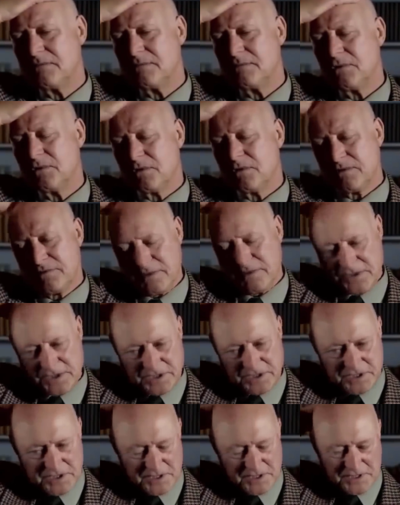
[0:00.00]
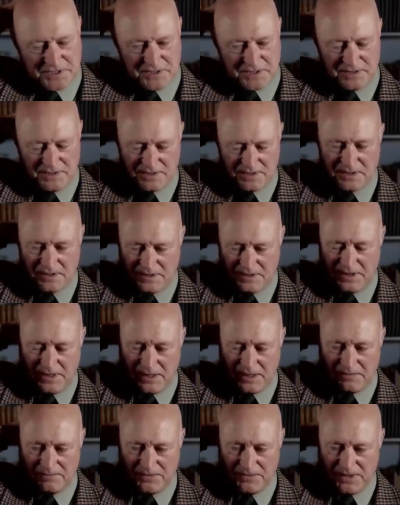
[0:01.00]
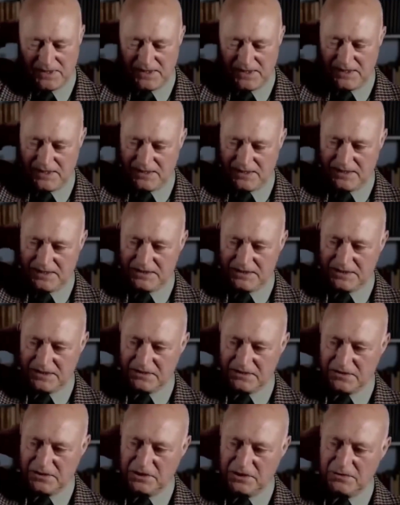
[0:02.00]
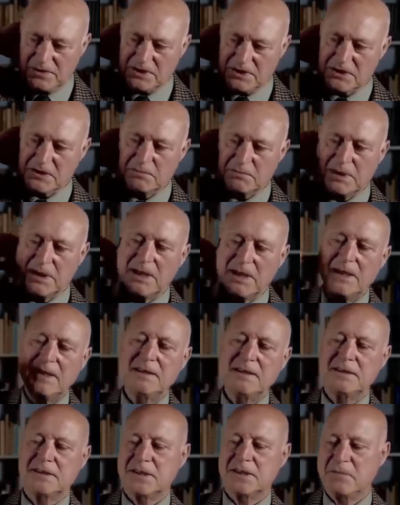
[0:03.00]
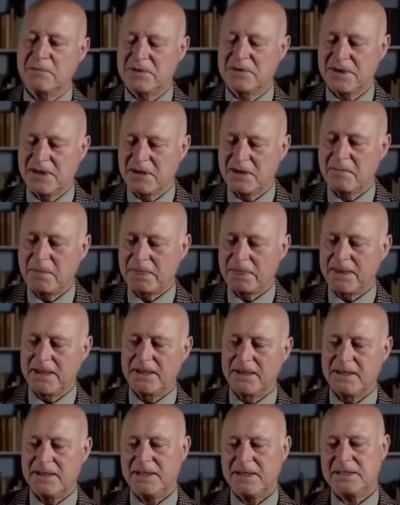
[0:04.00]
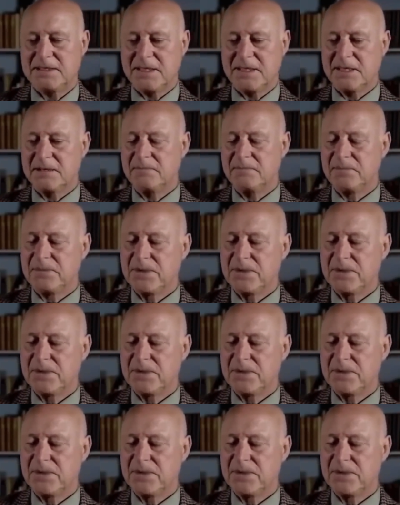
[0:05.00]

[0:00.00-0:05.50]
"you're a physicist?" And I said, "Yeah." And he said, "Can you explain something?" He said,